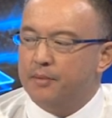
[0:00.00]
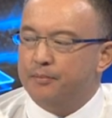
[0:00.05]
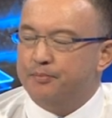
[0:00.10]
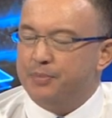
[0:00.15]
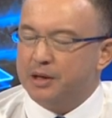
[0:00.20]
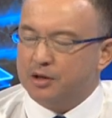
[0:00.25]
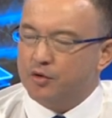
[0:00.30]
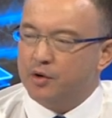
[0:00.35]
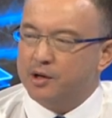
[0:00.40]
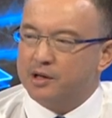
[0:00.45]

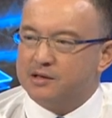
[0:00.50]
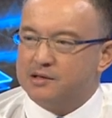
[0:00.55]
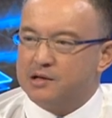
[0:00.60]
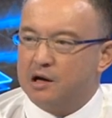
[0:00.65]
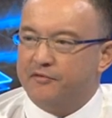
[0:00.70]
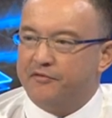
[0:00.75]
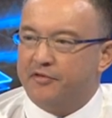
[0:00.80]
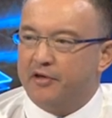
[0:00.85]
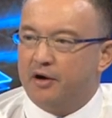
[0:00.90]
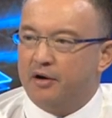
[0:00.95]
Bitcoin
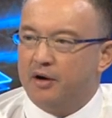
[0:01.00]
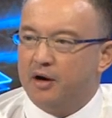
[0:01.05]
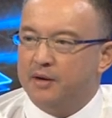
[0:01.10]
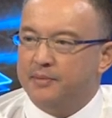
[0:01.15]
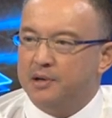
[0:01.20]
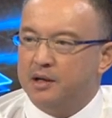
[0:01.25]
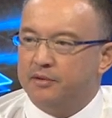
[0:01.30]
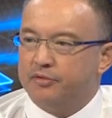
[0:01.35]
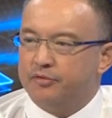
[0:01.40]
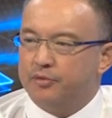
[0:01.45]
itself, though, I
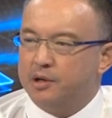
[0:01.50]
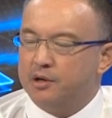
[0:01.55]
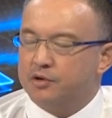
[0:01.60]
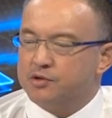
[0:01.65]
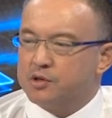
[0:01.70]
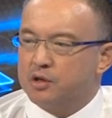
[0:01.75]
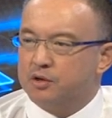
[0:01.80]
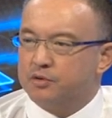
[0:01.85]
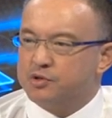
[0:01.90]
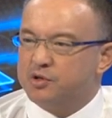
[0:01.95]
mean, 3 years
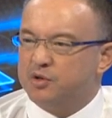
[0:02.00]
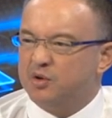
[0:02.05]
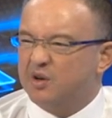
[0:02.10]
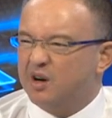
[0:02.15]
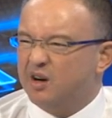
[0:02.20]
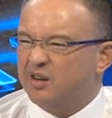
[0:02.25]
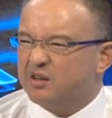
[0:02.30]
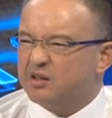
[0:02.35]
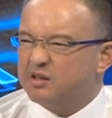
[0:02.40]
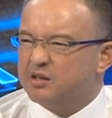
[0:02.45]
ago it was
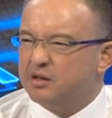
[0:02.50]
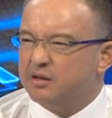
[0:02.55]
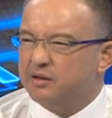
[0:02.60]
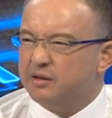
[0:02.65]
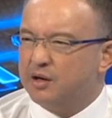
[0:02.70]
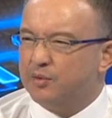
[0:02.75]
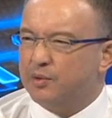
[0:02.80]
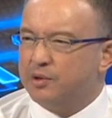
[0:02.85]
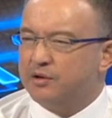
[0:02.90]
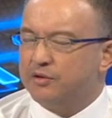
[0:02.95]
$2,
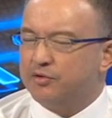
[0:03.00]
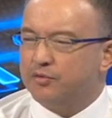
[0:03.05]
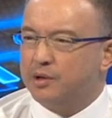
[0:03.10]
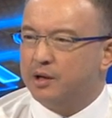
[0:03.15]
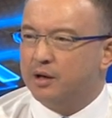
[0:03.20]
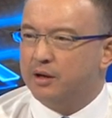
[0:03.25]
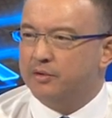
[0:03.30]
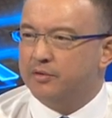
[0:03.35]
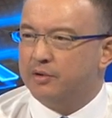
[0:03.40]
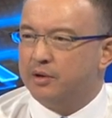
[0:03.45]
then it went to
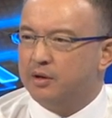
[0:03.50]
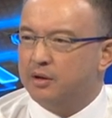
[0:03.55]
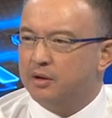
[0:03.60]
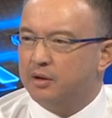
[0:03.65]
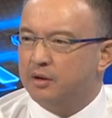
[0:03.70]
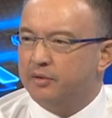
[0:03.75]
300.